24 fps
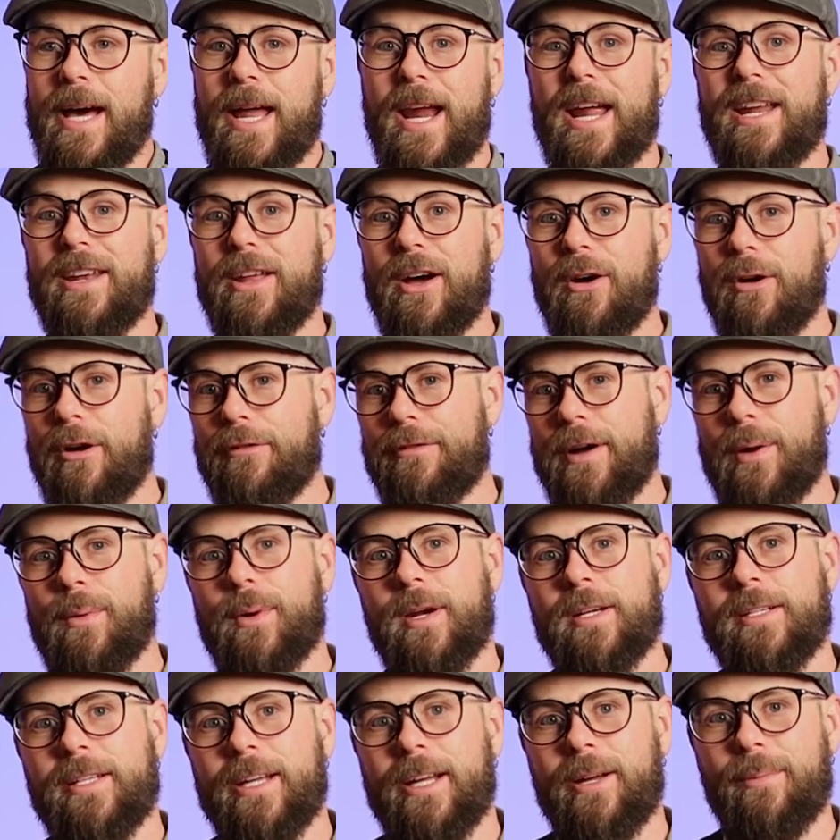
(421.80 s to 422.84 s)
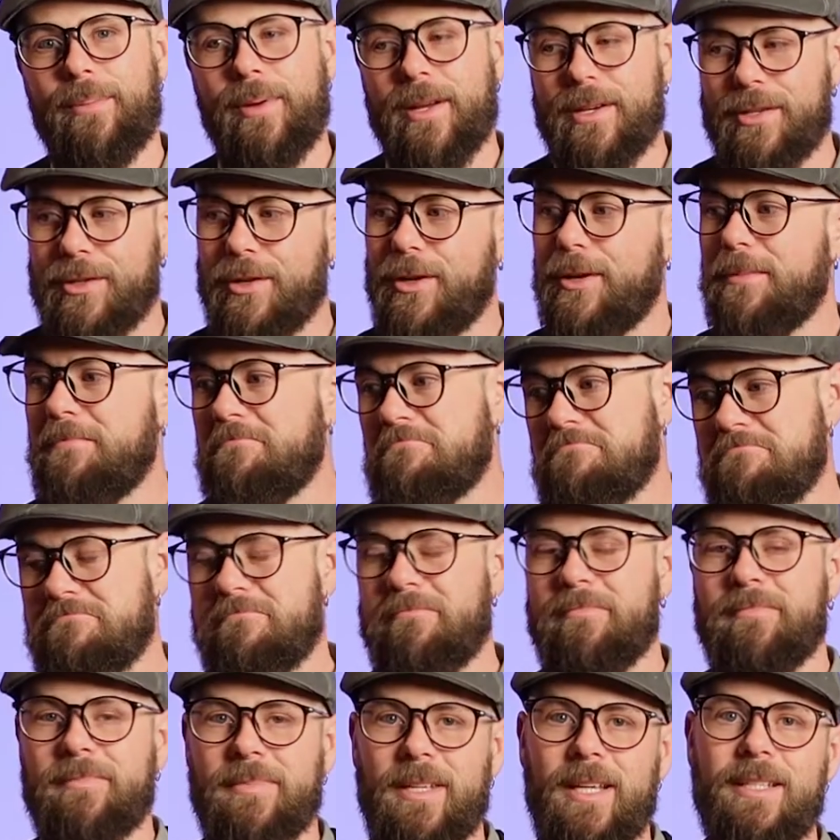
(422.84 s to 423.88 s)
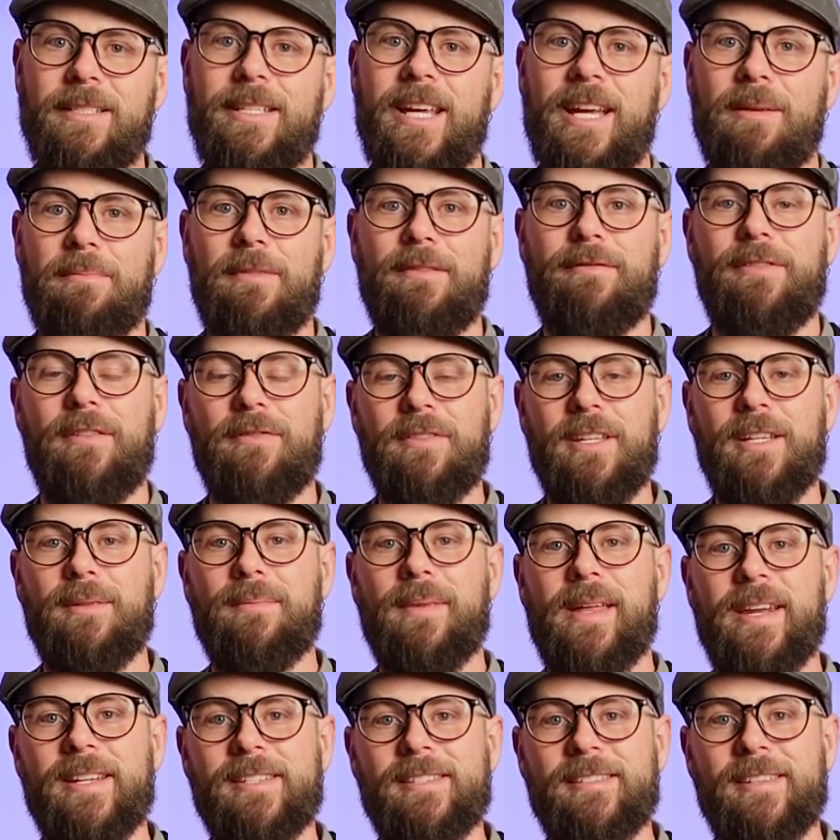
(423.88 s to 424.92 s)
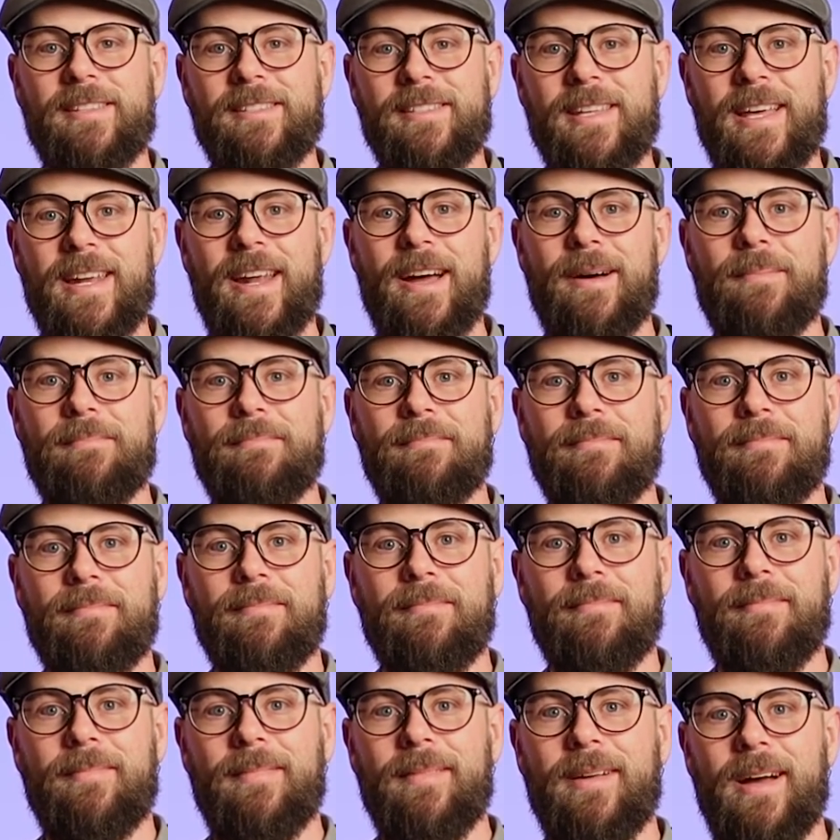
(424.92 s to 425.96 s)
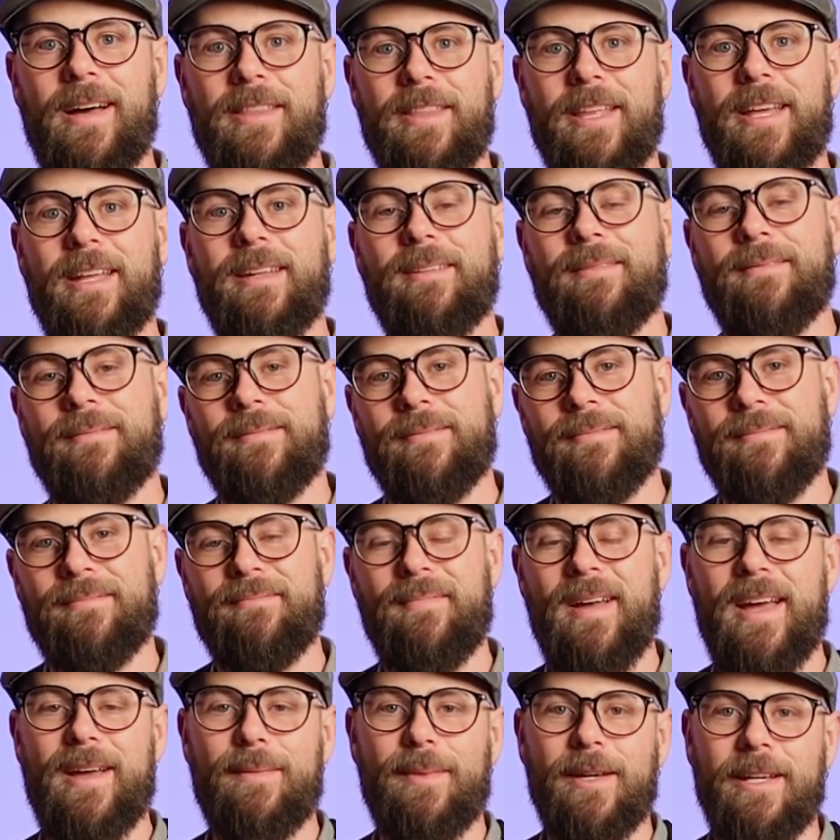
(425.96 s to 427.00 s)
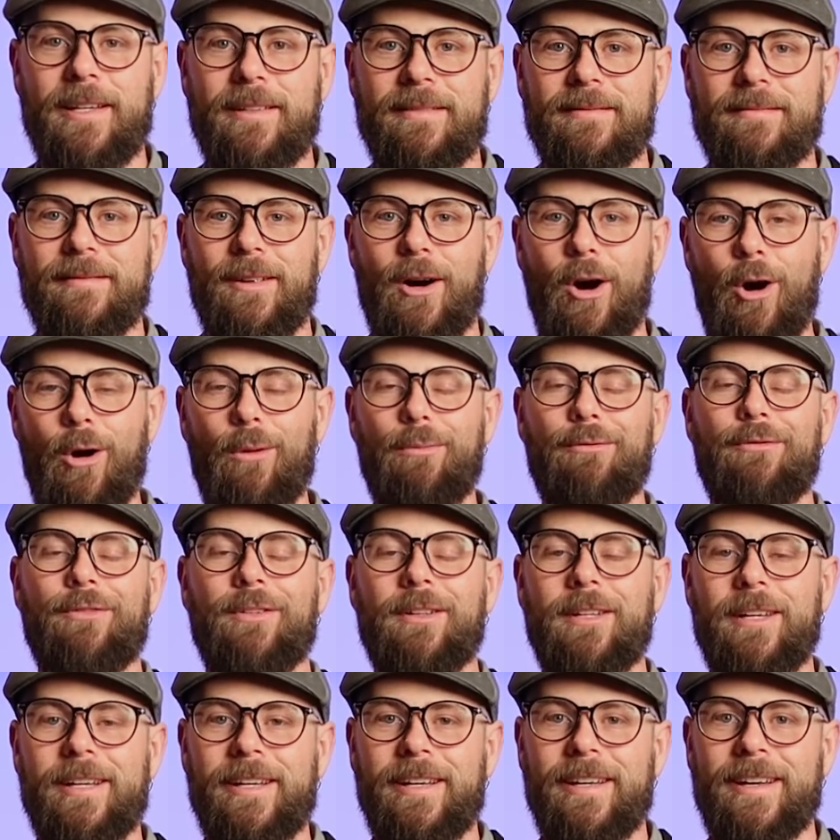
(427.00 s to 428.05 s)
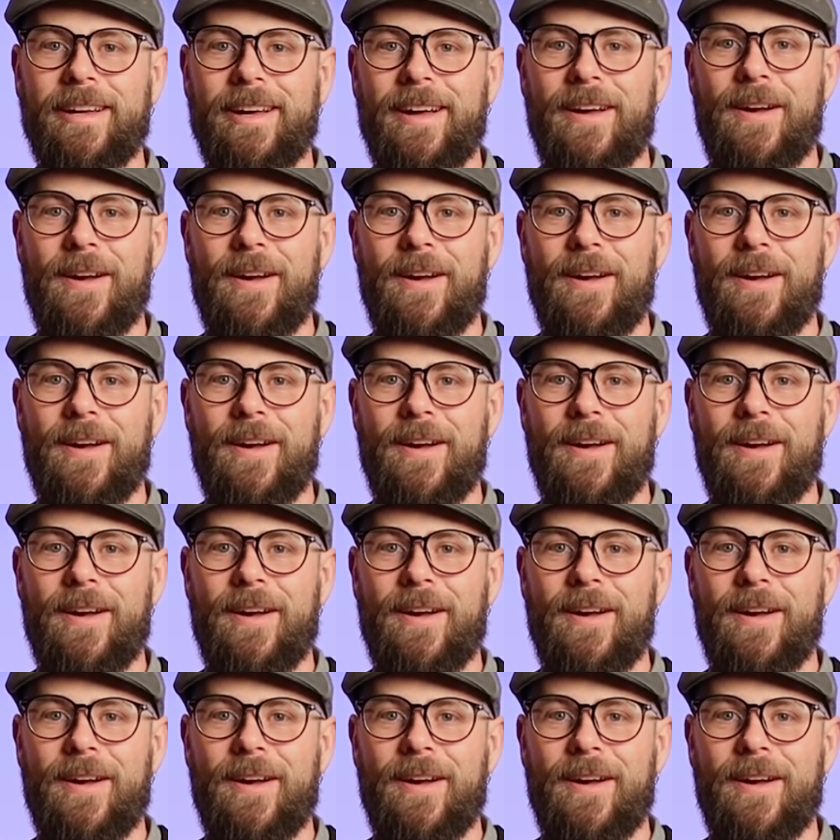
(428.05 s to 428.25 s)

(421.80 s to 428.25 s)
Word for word: I know if I want to take a picture, it's going to take me 15 minutes to set up. And then maybe, hopefully,